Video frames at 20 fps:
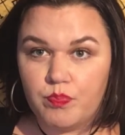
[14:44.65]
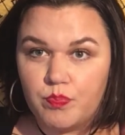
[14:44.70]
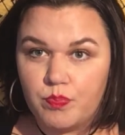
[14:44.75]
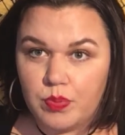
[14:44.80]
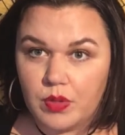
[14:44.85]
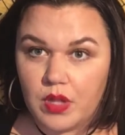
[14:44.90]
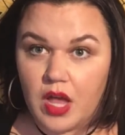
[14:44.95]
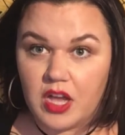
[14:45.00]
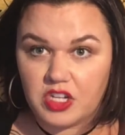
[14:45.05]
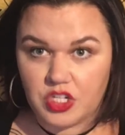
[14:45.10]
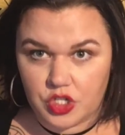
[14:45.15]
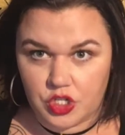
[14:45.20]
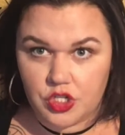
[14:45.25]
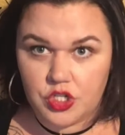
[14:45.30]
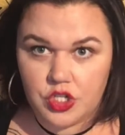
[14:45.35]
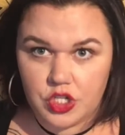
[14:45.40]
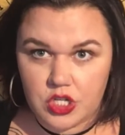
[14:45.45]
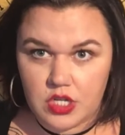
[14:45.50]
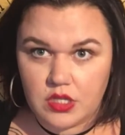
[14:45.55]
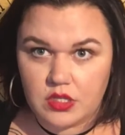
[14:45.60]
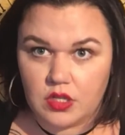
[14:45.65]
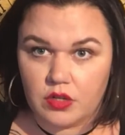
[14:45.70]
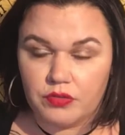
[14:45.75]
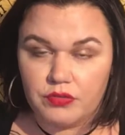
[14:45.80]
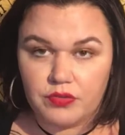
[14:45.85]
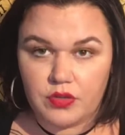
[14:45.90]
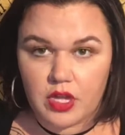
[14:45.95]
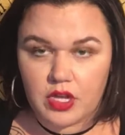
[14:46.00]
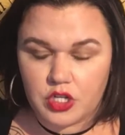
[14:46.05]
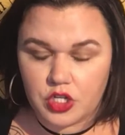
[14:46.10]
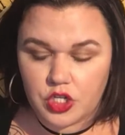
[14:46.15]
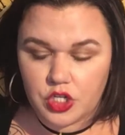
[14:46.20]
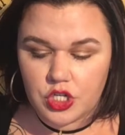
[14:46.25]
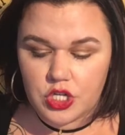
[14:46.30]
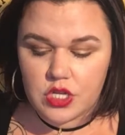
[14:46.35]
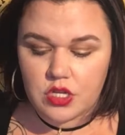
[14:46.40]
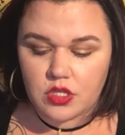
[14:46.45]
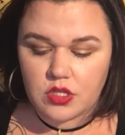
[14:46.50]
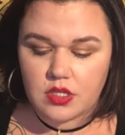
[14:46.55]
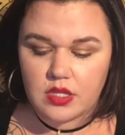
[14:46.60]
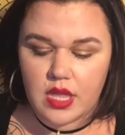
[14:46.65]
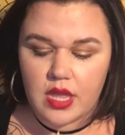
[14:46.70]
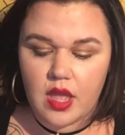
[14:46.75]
blushed cheeks, their flushed cheeks.